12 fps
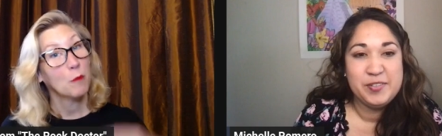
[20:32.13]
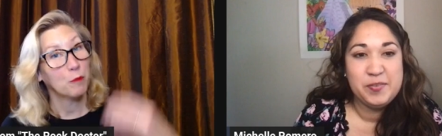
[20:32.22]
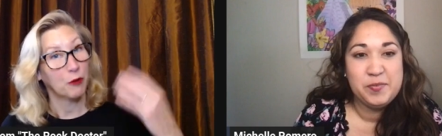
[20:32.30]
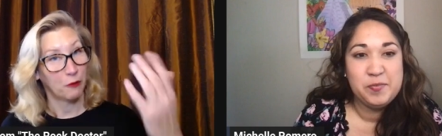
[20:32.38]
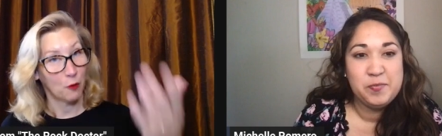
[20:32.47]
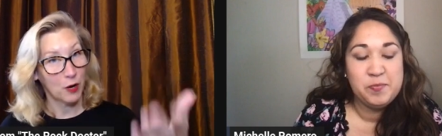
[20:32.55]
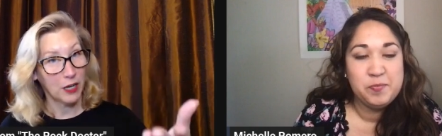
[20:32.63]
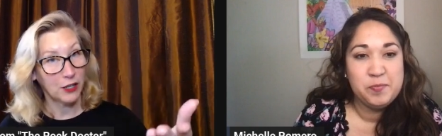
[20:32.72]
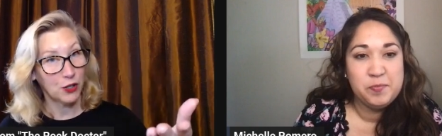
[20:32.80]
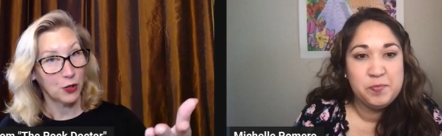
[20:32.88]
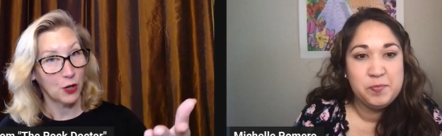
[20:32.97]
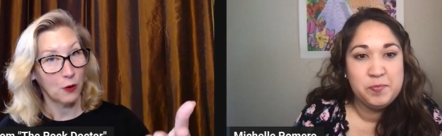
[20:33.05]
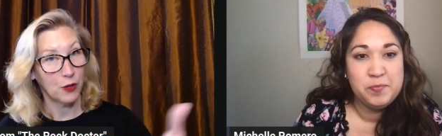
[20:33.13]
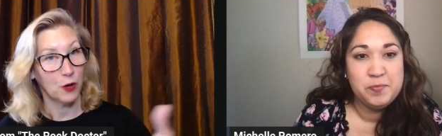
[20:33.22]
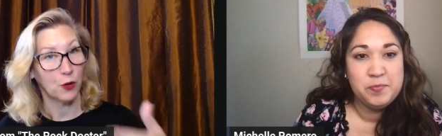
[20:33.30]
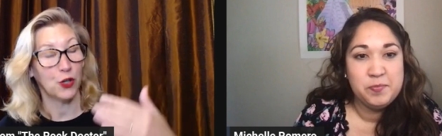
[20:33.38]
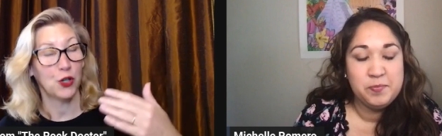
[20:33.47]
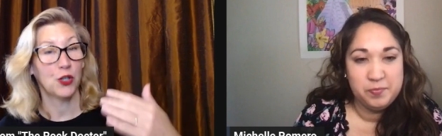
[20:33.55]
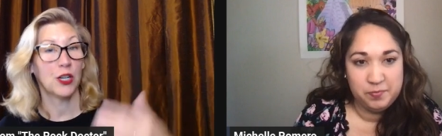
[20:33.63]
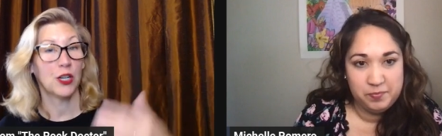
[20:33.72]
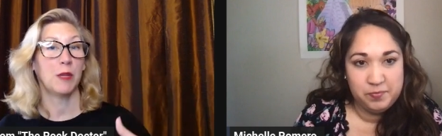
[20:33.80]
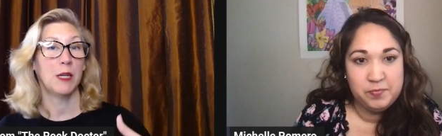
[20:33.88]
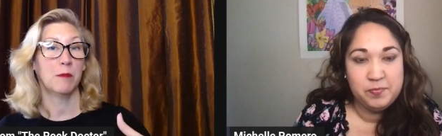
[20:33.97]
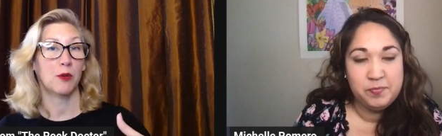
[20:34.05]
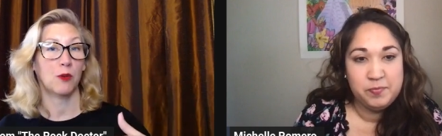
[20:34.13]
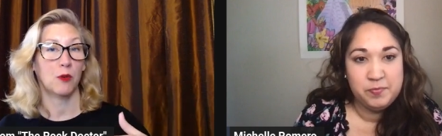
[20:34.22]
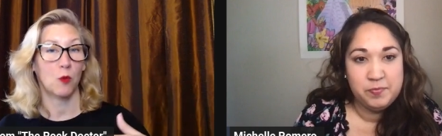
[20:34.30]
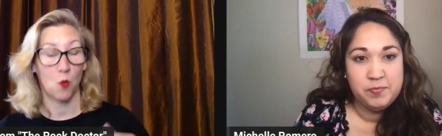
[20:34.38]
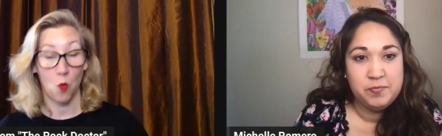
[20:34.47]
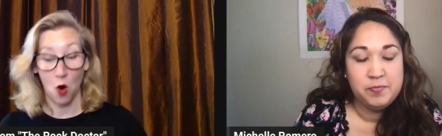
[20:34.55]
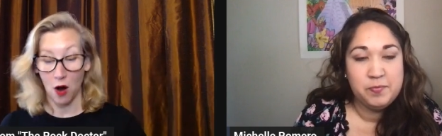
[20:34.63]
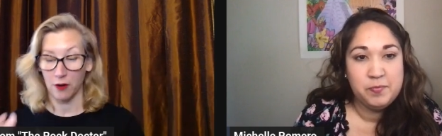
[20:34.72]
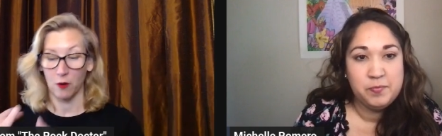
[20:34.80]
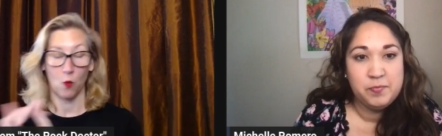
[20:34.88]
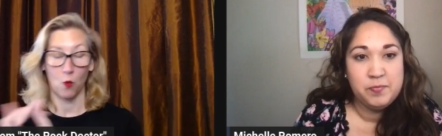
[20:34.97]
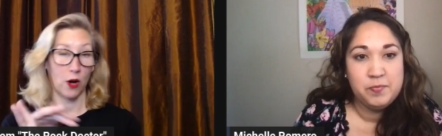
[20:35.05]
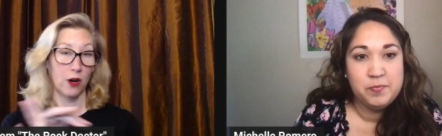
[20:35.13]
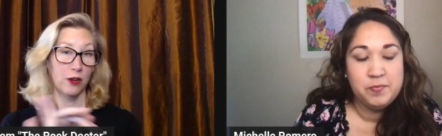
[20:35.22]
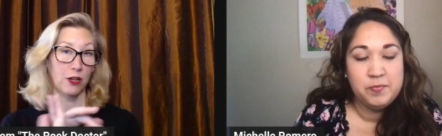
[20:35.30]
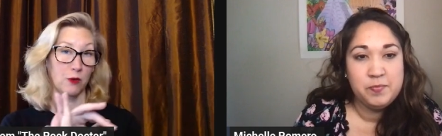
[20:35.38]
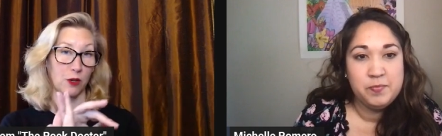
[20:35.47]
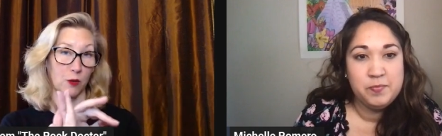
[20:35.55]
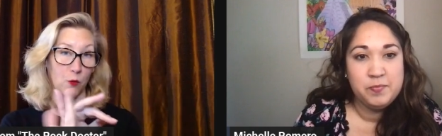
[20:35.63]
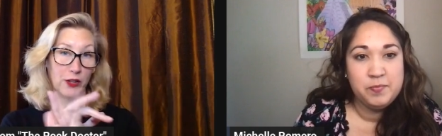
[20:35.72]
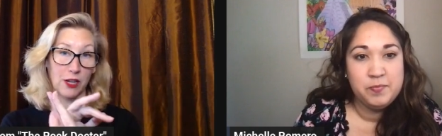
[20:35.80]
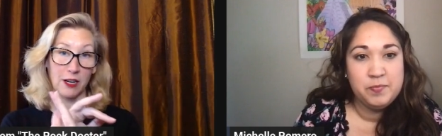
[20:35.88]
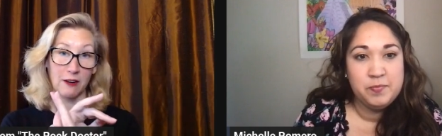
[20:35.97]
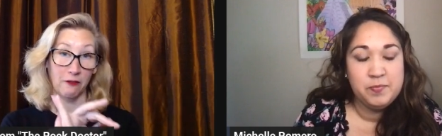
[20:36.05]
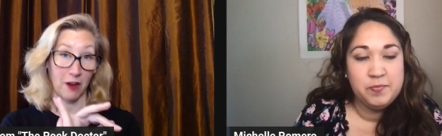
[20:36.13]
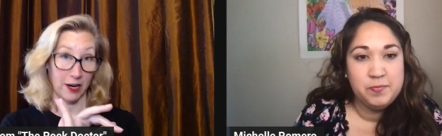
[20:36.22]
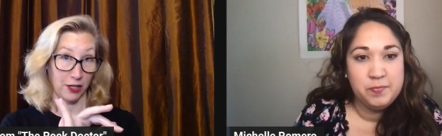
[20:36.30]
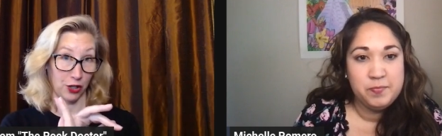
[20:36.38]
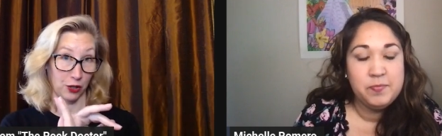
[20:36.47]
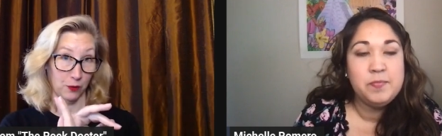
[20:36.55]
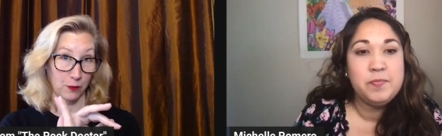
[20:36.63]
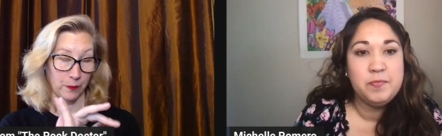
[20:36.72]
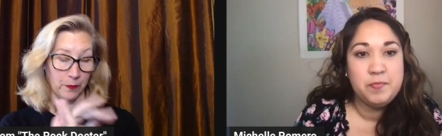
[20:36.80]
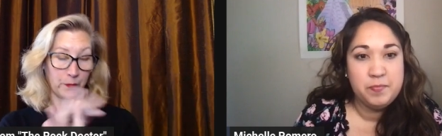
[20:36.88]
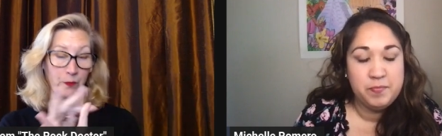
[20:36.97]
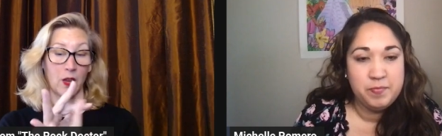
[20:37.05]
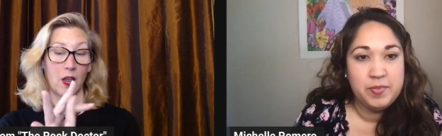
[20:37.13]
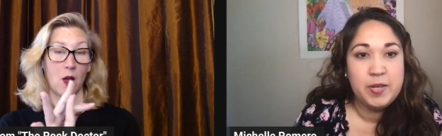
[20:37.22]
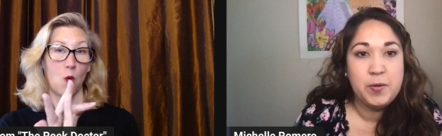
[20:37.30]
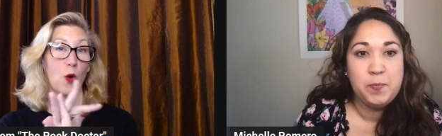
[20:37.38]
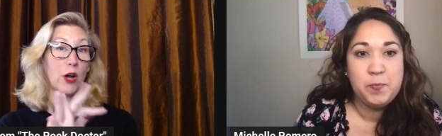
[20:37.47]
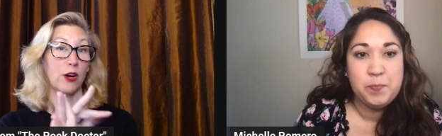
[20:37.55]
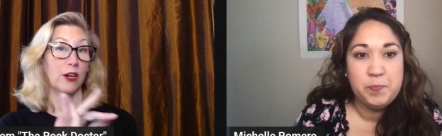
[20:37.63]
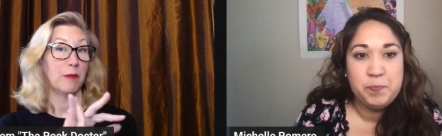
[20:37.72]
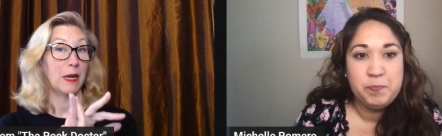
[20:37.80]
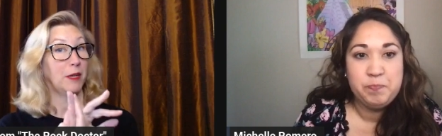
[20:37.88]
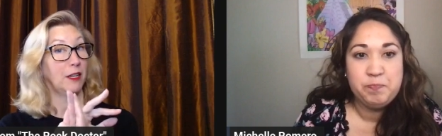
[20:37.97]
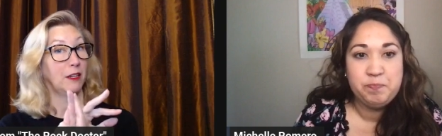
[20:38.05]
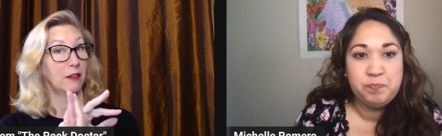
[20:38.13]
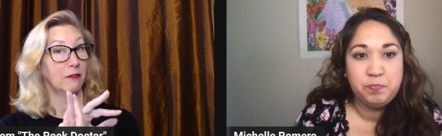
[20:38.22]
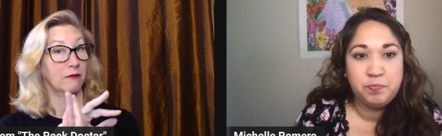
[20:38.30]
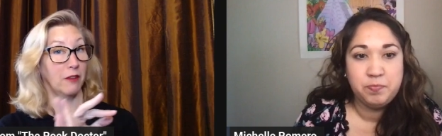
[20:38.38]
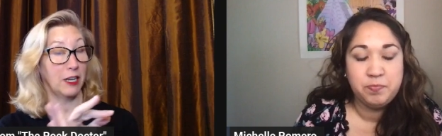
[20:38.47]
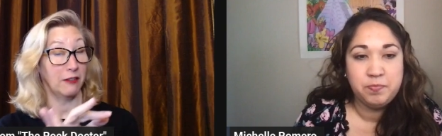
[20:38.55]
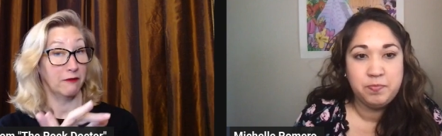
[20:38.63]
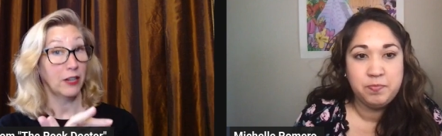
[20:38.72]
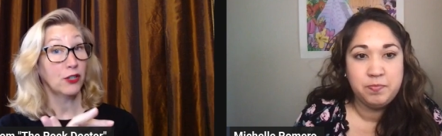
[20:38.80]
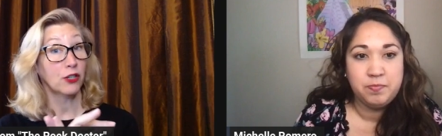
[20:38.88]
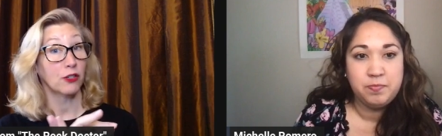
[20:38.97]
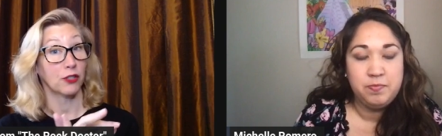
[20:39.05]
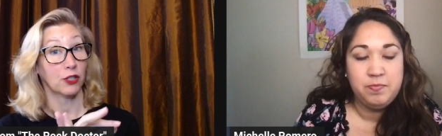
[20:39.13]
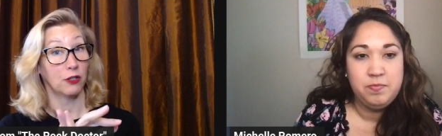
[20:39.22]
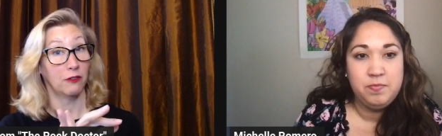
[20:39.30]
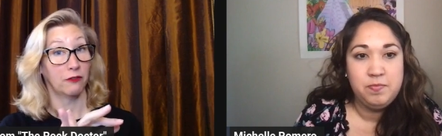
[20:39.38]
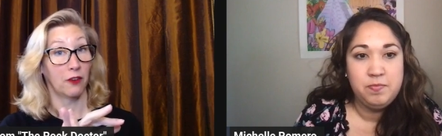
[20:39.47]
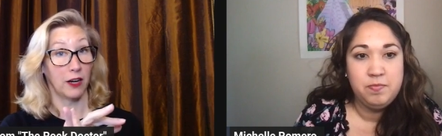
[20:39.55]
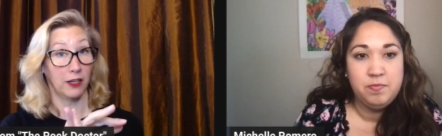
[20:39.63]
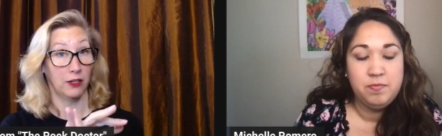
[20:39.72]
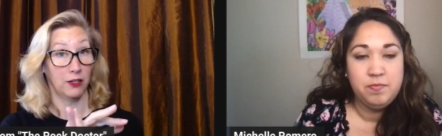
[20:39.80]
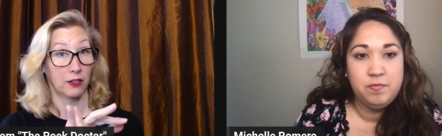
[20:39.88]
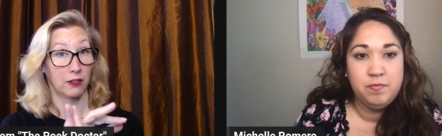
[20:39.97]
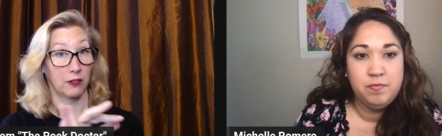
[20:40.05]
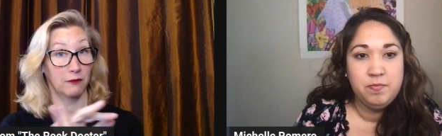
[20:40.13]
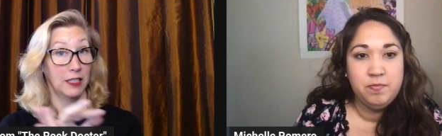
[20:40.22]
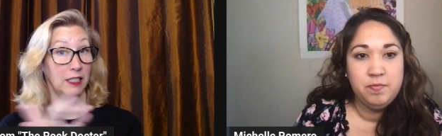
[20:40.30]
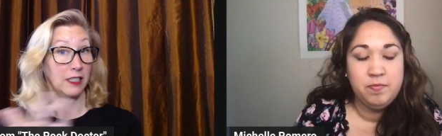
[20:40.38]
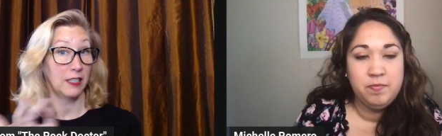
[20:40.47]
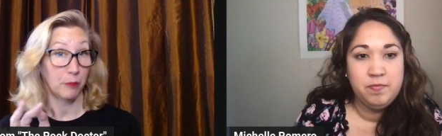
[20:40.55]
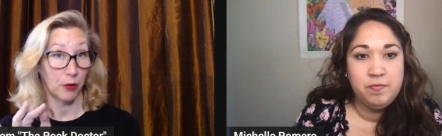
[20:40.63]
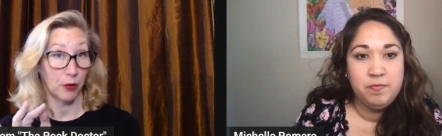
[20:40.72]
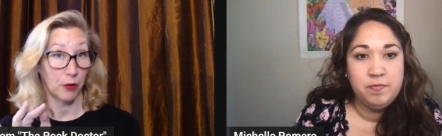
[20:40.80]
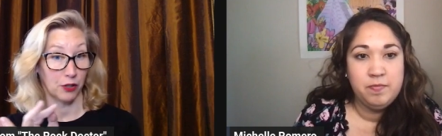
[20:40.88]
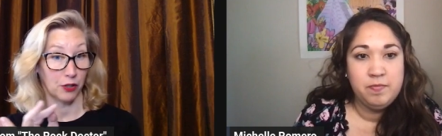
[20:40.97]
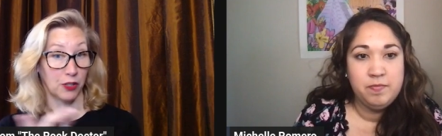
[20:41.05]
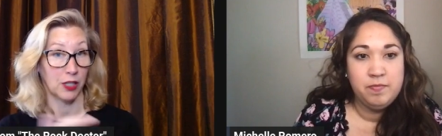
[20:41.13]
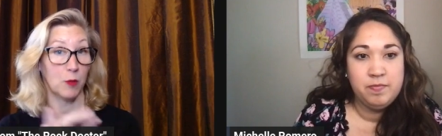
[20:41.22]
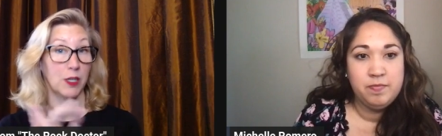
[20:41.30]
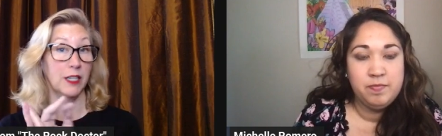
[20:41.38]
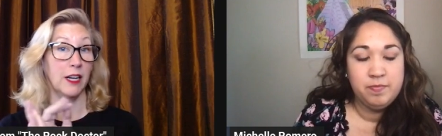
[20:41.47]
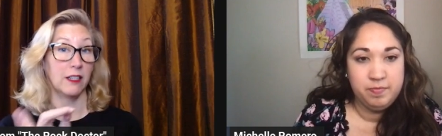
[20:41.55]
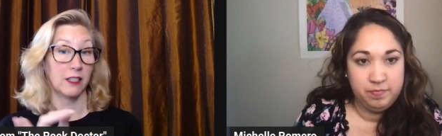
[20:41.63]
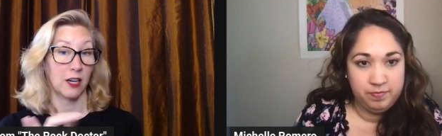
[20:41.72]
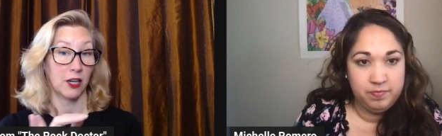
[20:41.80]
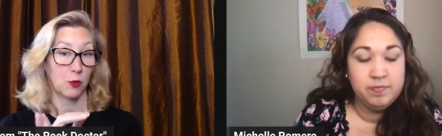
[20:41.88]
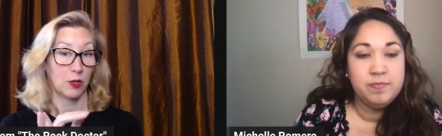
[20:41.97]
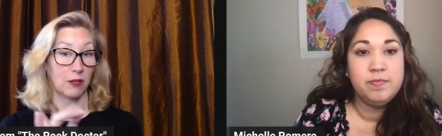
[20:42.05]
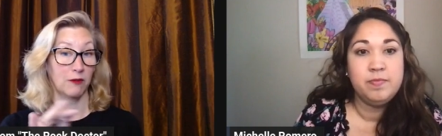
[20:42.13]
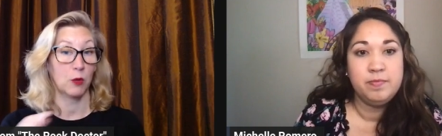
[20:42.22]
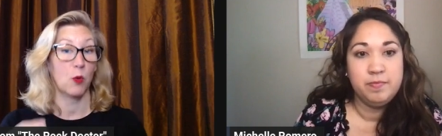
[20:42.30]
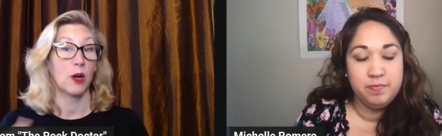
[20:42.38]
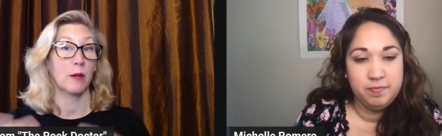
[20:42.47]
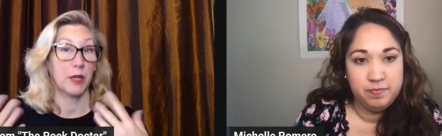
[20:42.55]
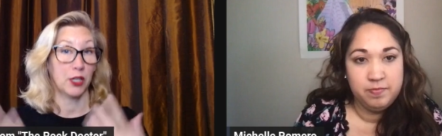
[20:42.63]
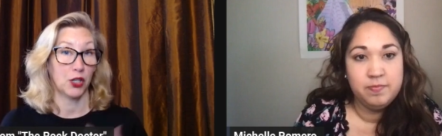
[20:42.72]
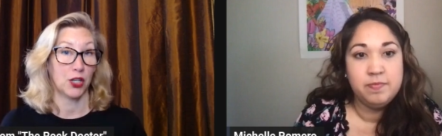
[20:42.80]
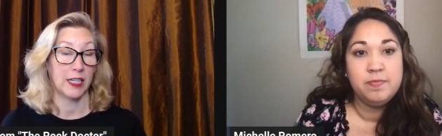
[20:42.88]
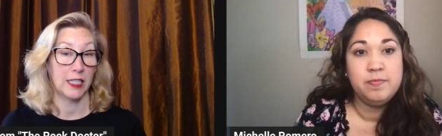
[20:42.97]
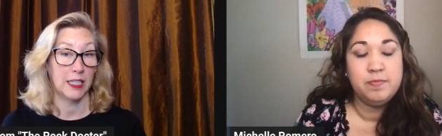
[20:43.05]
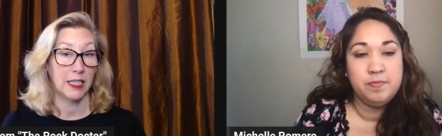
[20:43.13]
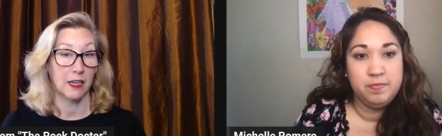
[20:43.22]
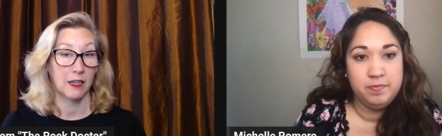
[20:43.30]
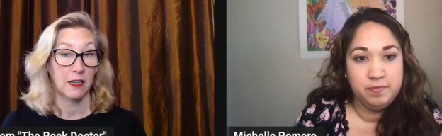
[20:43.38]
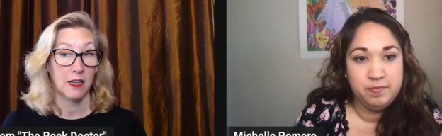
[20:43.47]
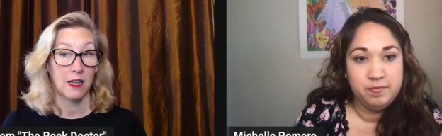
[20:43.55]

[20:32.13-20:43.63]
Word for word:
Speaker 1: before I let you go though, could you tell people one, where are you, where they can find you? Yep. Where maybe inventors could find the VC person or someone to get in touch with if they want to pitch an idea.